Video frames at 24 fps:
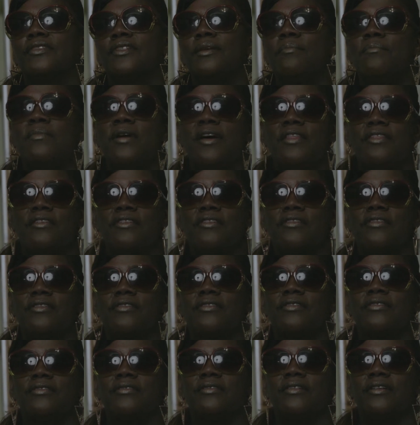the mother
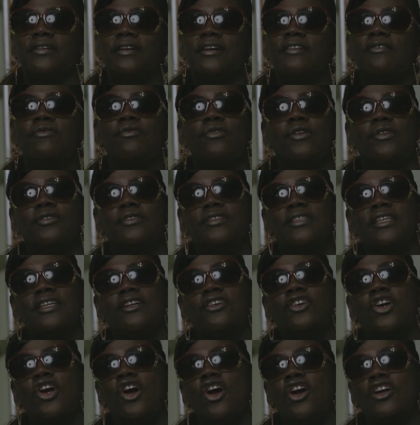of Rose
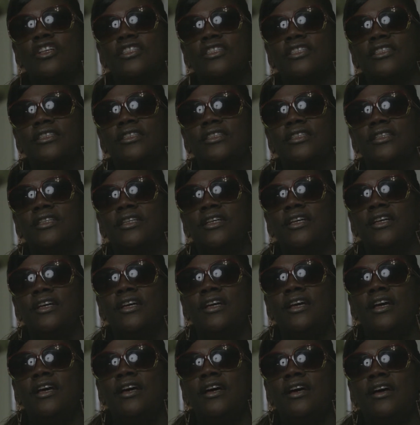Hill Carson,
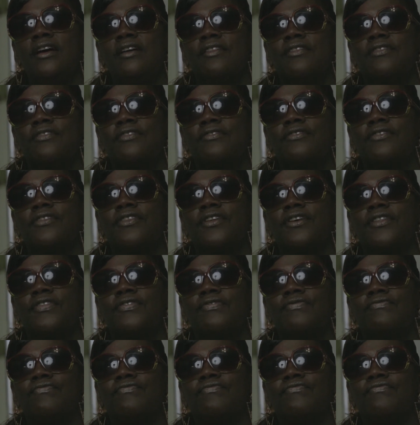the
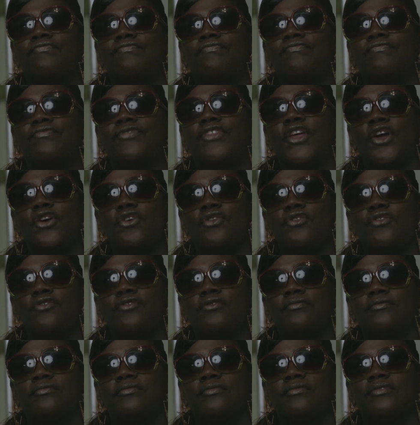
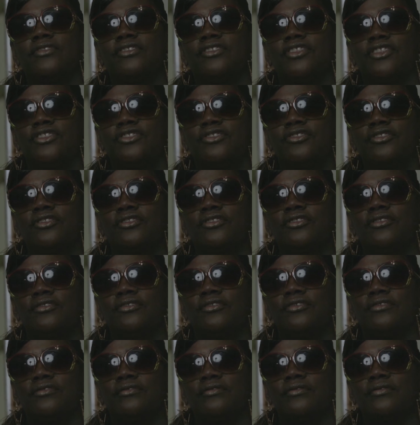third sister
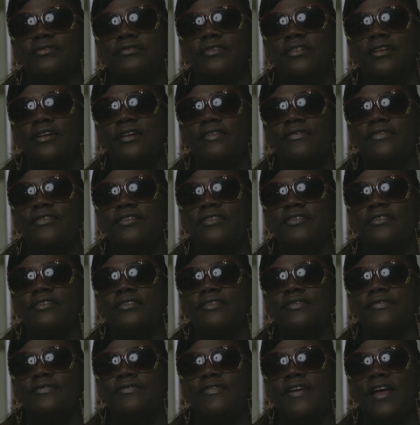of the
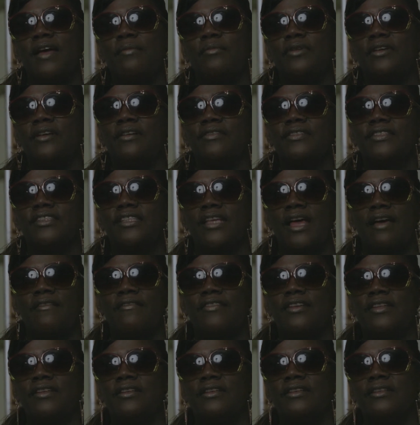family of
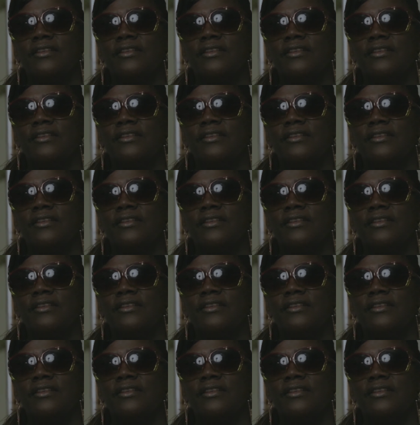seven.